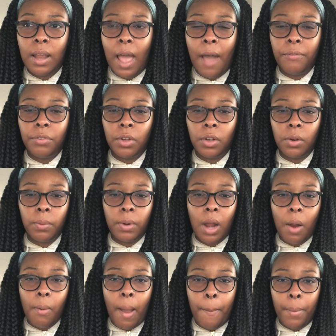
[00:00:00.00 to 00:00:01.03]
after, when
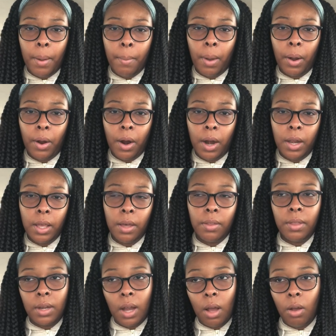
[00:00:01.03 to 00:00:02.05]
I wrap up my
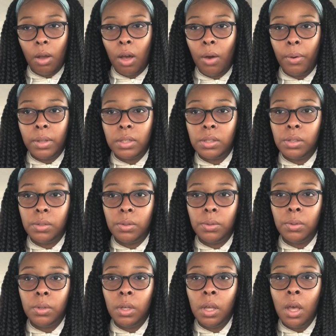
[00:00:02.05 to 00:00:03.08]
cardio, then I'll go
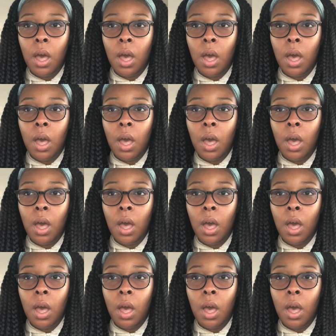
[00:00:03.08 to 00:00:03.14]
into